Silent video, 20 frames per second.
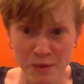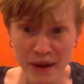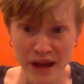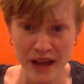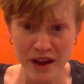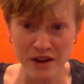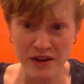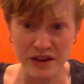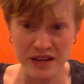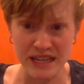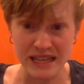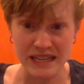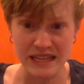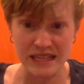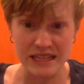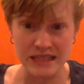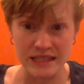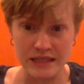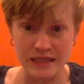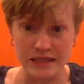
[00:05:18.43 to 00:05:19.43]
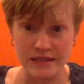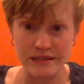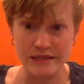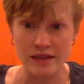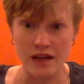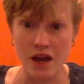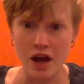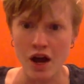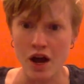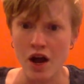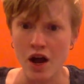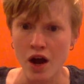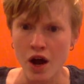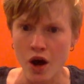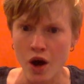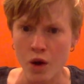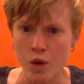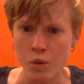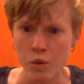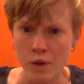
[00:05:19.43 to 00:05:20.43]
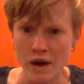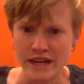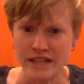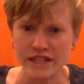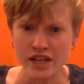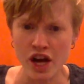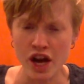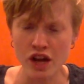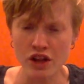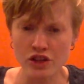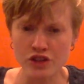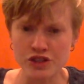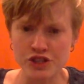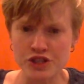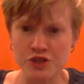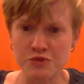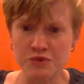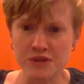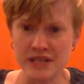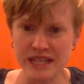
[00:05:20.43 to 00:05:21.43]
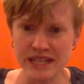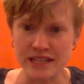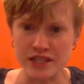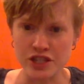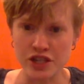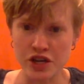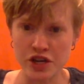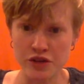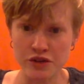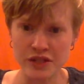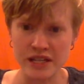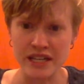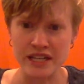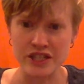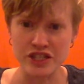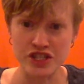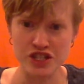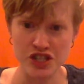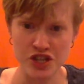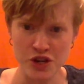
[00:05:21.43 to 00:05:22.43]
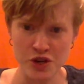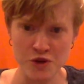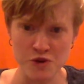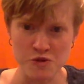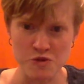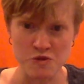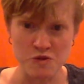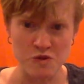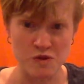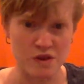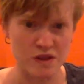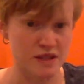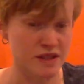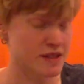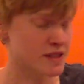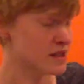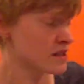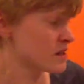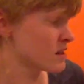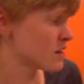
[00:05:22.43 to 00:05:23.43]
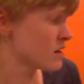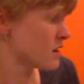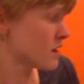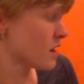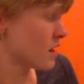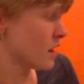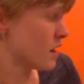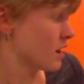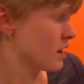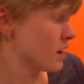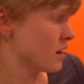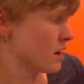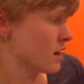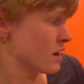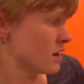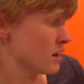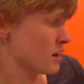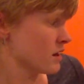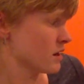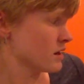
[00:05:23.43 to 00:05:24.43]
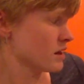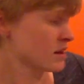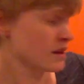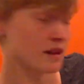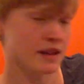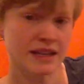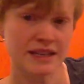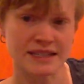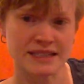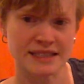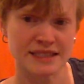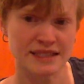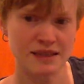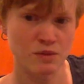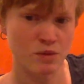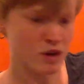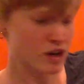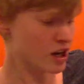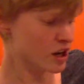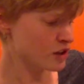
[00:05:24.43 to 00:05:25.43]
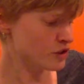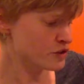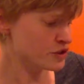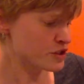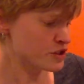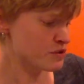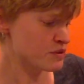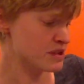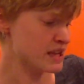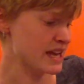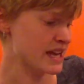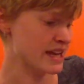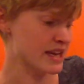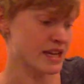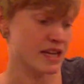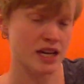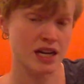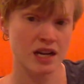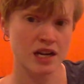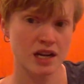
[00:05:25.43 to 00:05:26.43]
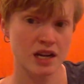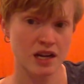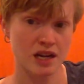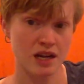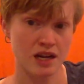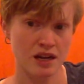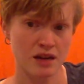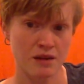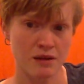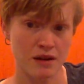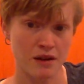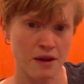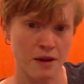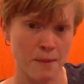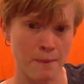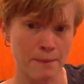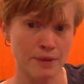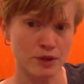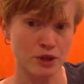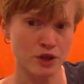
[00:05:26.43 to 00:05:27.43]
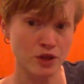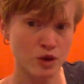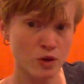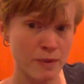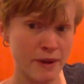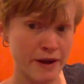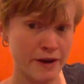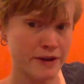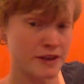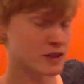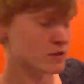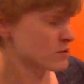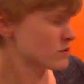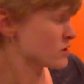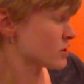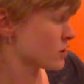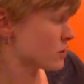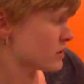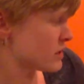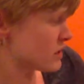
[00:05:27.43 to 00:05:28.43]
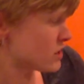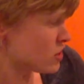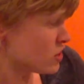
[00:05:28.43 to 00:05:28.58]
blueberries. What color do you think it turned his shoes? Let's see, what color do you think blueberries would turn his